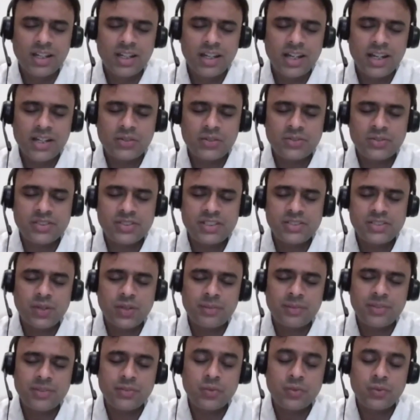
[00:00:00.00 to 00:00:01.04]
I could see
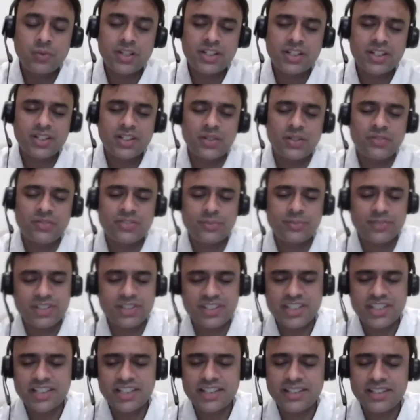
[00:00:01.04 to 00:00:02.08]
Swami walking down from the
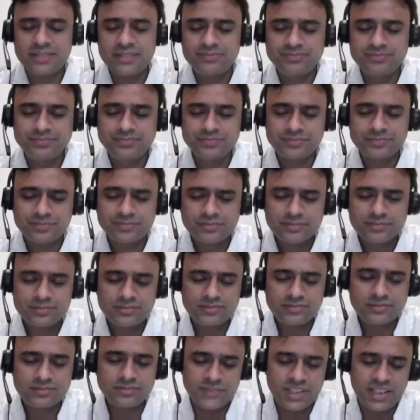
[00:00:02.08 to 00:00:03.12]
chair.
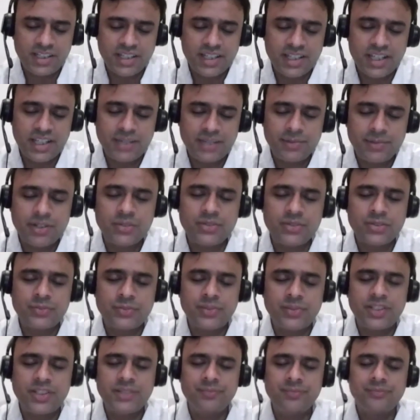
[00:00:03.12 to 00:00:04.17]
He came down
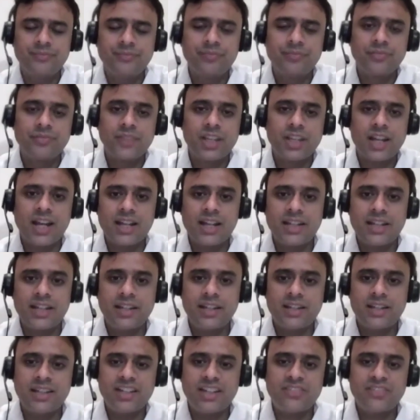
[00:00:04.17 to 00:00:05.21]
to me and
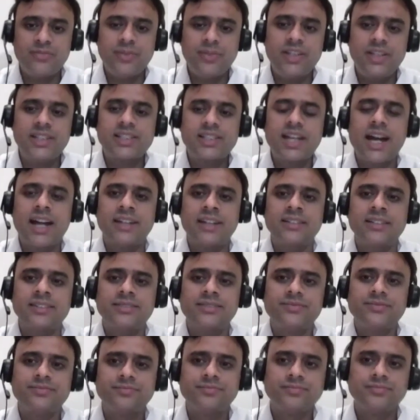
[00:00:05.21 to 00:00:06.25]
he gave me his hand.
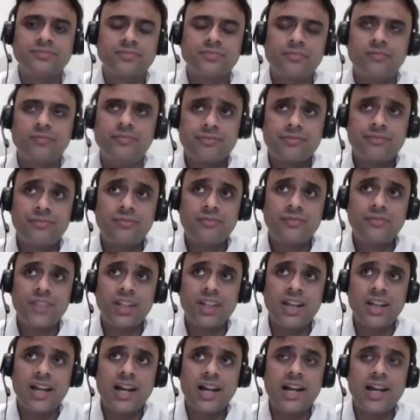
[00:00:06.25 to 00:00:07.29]

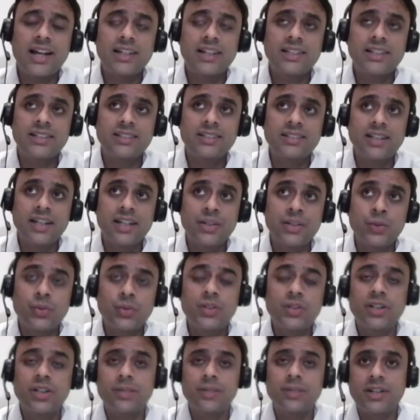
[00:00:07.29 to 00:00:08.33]
And I
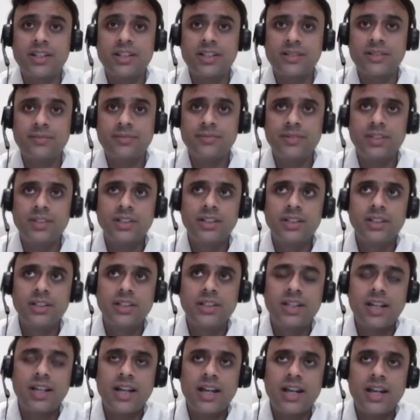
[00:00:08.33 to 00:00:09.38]
looked up at him
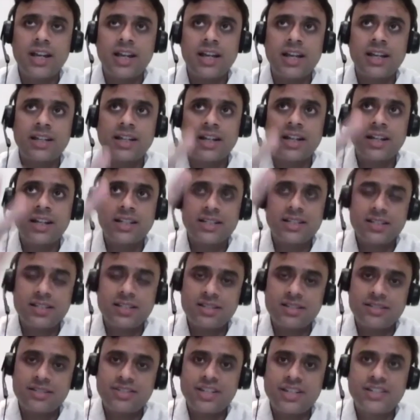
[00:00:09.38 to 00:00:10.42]
and I
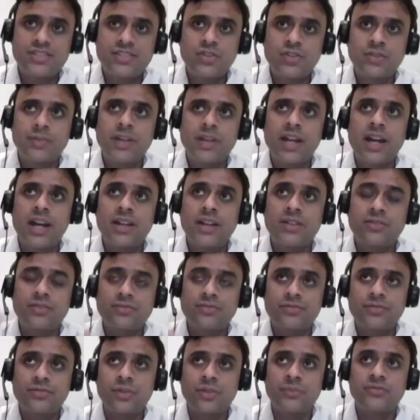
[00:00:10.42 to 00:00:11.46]
stretched out my hand
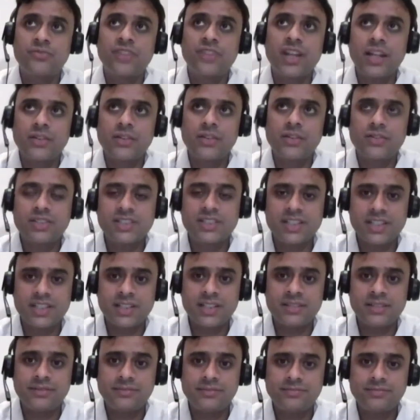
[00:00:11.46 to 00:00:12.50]
from where I was
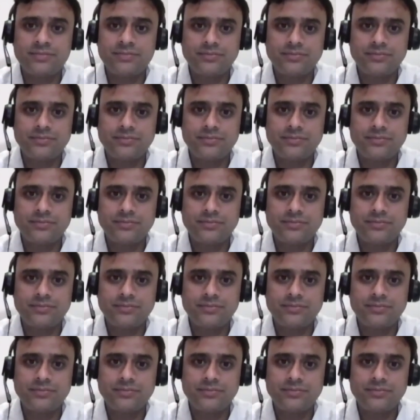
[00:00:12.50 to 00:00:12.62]
sitting.